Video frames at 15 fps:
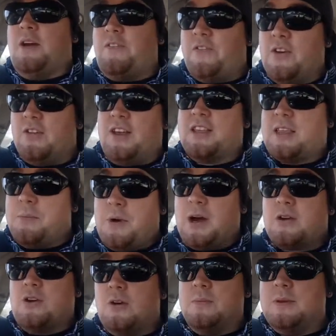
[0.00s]
I feel like they
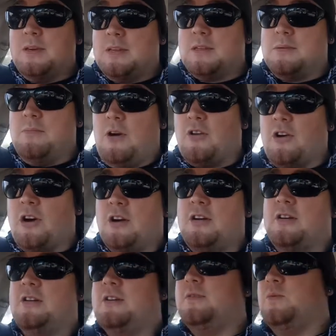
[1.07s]
might call me in tomorrow,
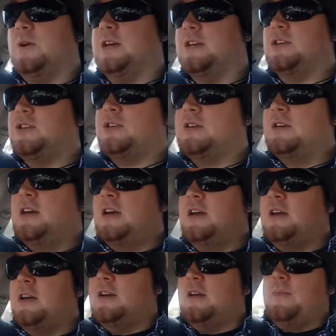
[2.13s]
which
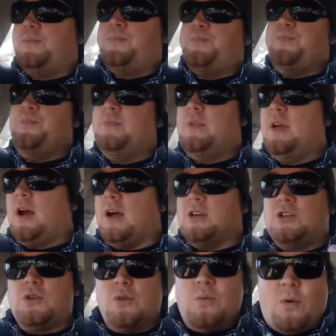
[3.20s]
I
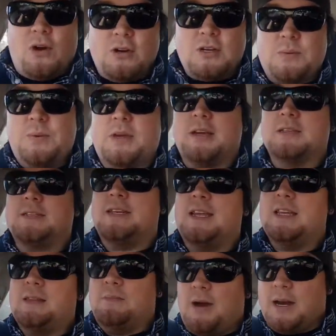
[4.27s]
do want because I
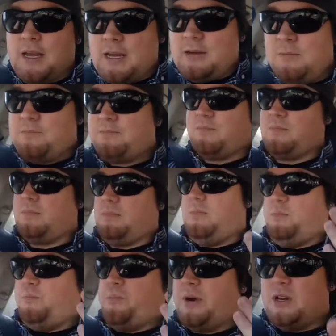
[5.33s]
need the money,
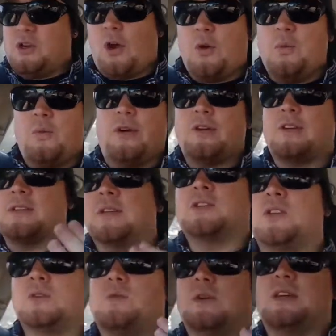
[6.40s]
but I don't want because
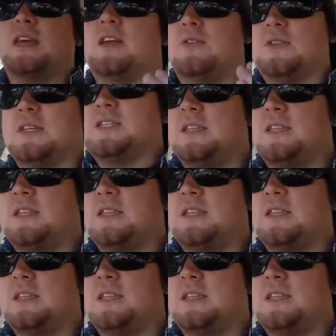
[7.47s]
I just want to get all